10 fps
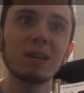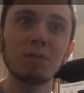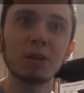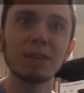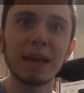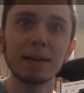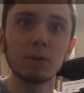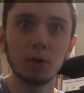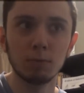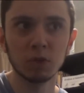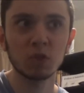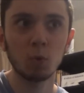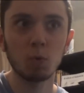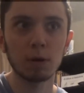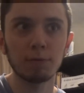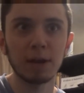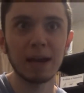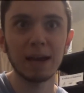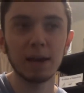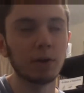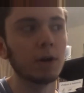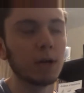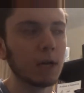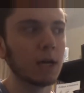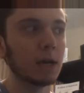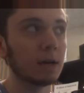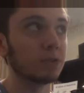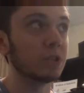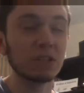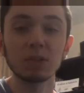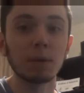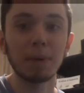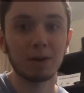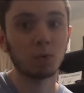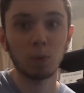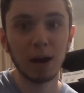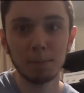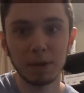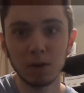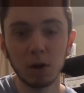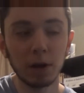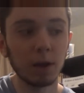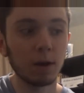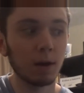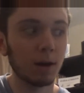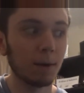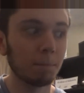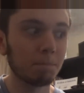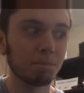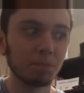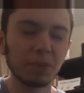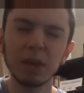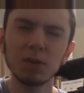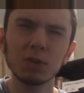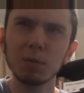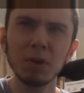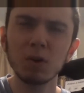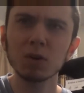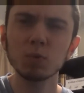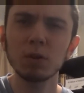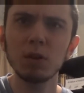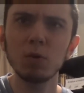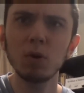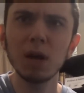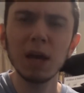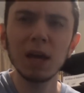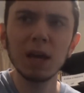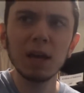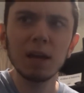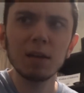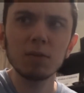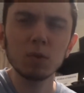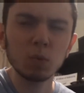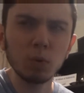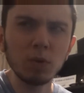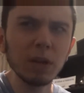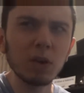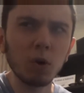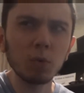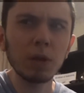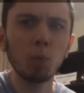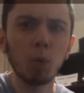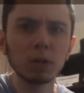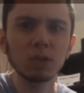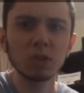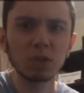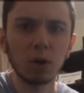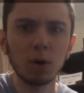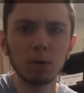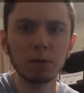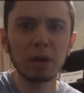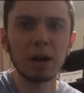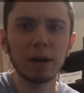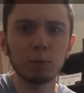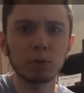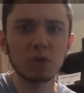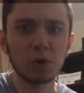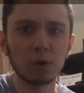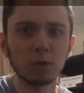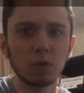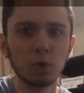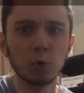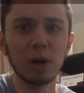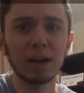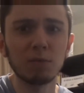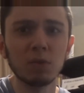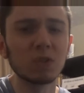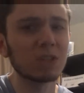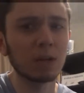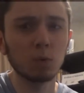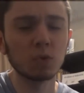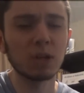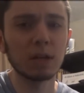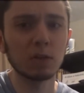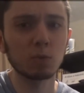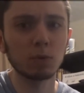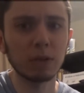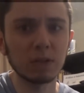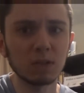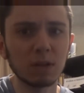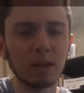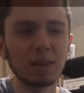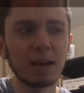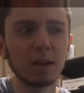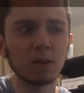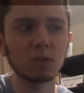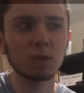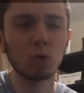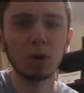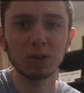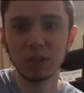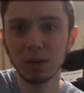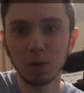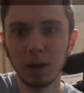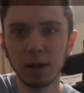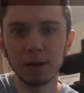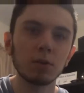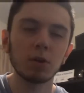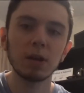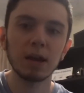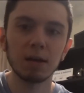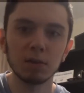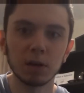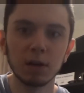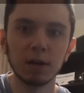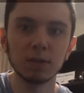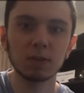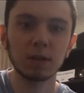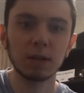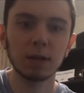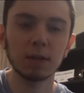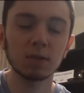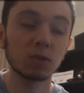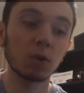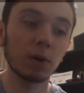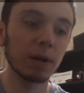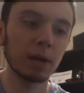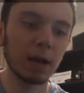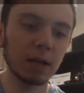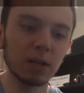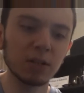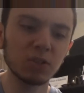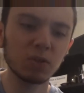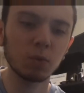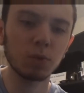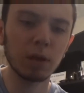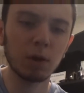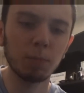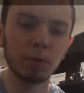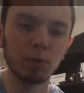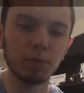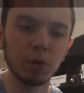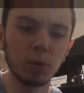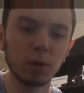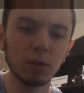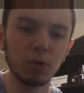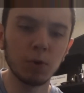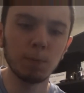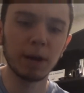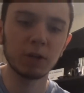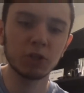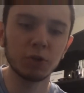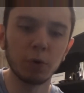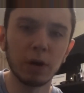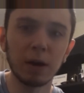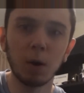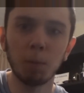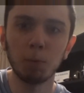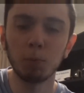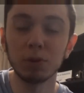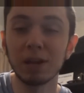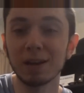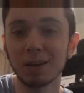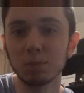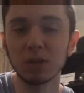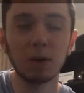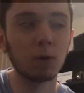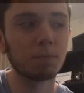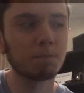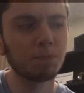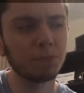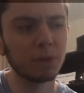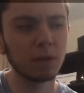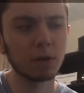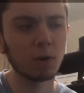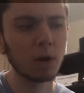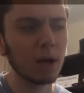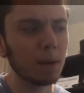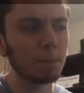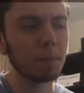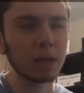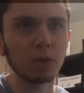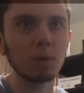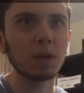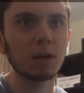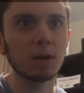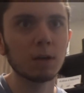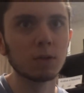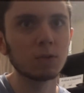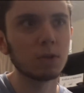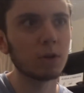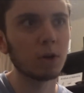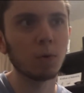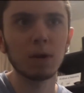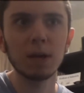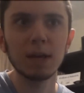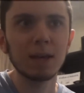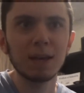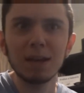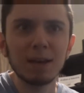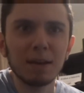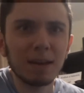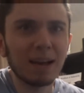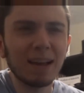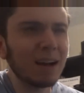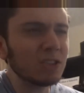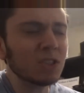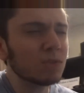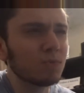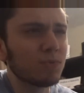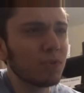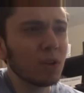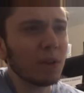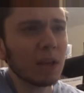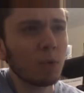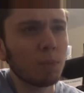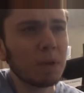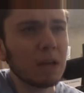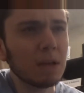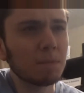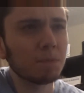give it that good of a score if it had a decent amount of rapping on it. And to be honest with you, there's really only one song that I return to at the singles that he's released, and that is Crossing a Line. There you have it, guys. Sorry, I just don't think I'll be reviewing the new Mike Shinoda album when that comes out. You know, mainly because, you know, I just feel like it would be